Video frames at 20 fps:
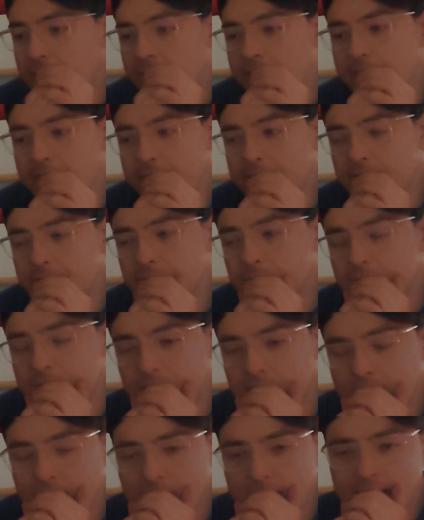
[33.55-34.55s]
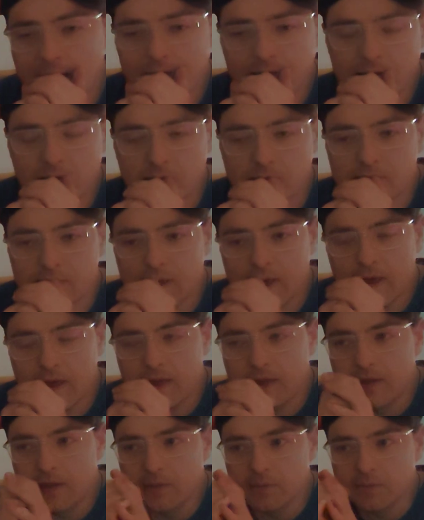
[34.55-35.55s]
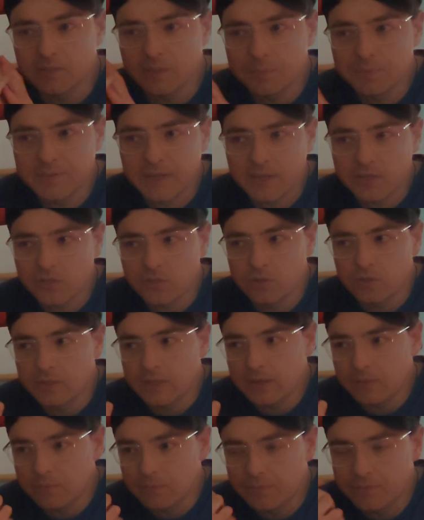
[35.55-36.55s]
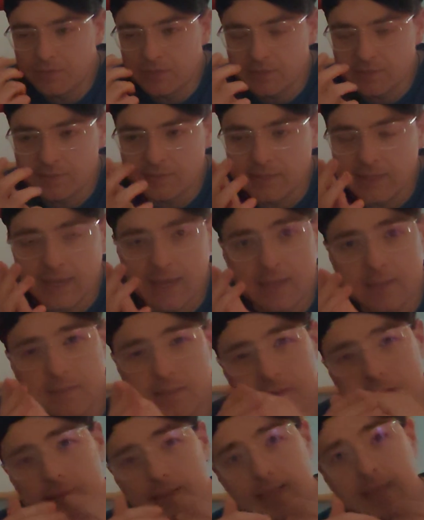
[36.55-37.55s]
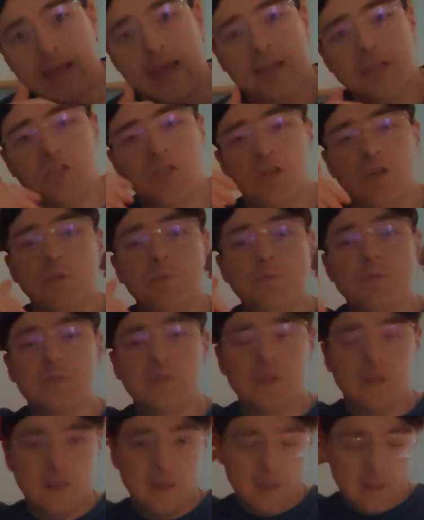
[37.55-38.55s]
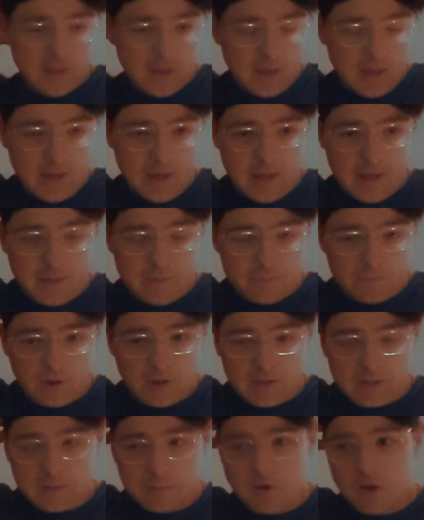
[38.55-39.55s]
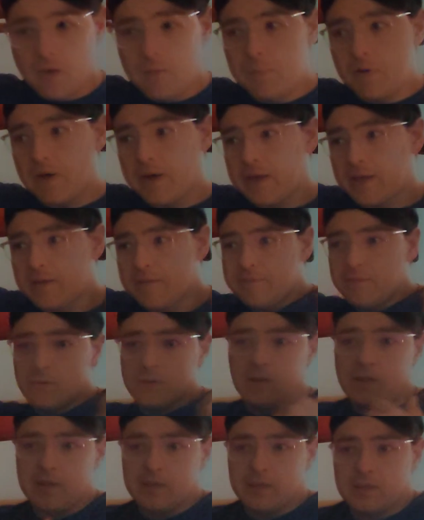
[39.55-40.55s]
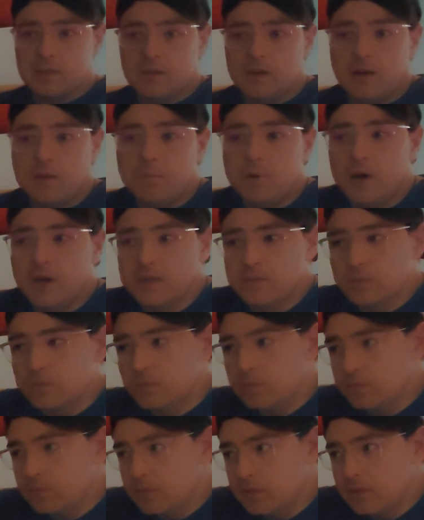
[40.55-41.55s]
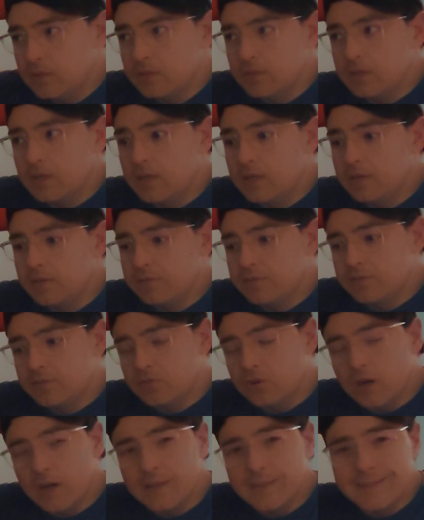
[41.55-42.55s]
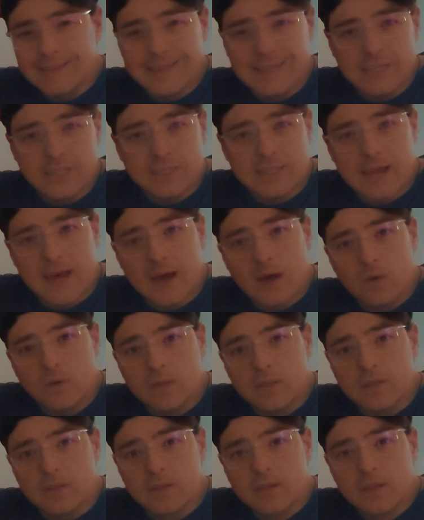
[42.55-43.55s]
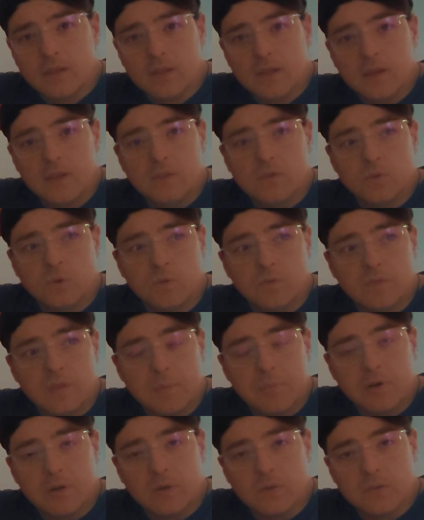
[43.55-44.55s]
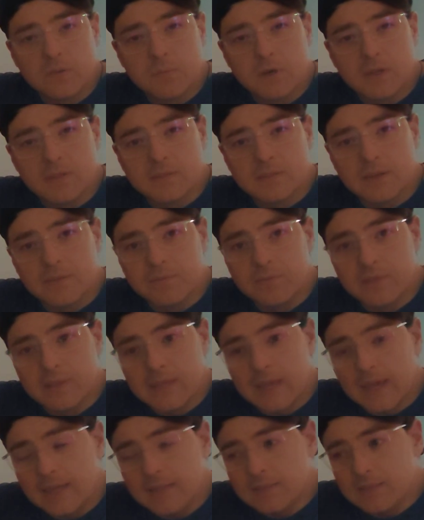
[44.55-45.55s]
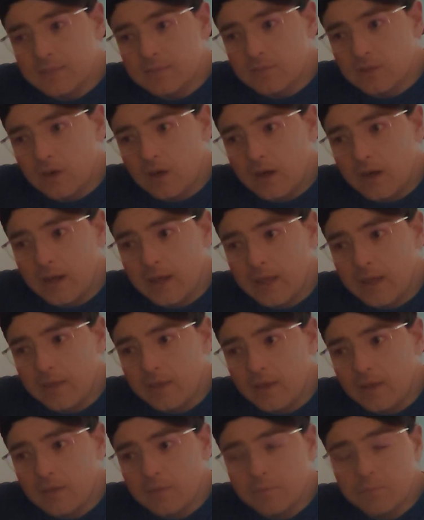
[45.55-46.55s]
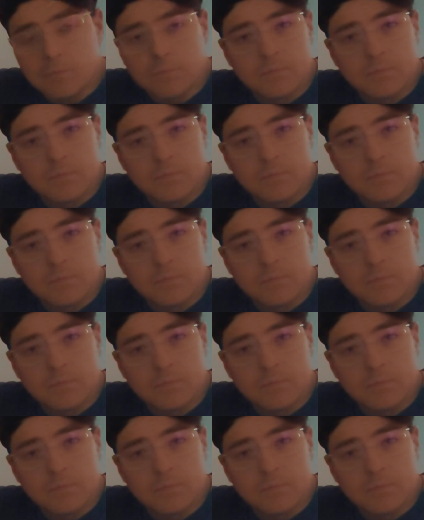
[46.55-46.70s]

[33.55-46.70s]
I'm gonna have a little subsection on it with just the gaiters, the neck tubes. Riding the motorbike, I thought like I might as well kind of try to niche down and sort of the print on demand stuff with the gaiters. I